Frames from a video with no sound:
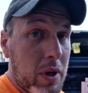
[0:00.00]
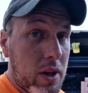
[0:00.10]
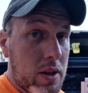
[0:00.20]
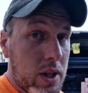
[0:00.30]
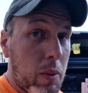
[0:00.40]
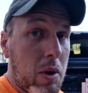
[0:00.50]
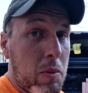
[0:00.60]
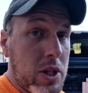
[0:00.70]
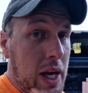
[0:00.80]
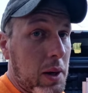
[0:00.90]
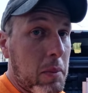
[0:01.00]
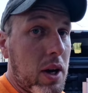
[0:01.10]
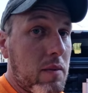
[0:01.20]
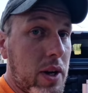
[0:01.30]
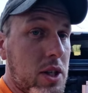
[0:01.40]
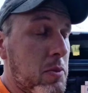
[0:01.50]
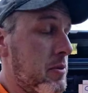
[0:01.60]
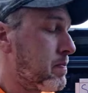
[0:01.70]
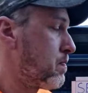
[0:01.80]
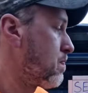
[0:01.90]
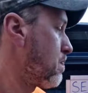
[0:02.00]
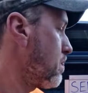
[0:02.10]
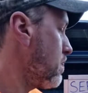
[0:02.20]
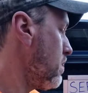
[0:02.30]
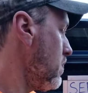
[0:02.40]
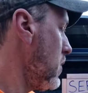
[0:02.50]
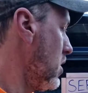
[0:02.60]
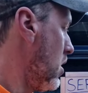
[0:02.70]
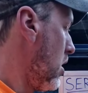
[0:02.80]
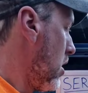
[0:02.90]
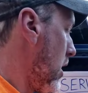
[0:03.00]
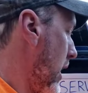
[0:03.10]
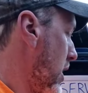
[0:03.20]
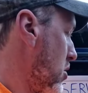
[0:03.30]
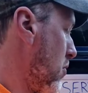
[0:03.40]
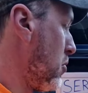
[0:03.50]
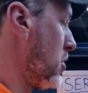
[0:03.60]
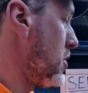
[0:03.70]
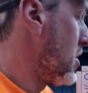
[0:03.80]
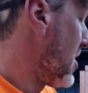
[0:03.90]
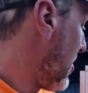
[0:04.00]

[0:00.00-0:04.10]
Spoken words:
because I want to protect my investment. Axle fluids.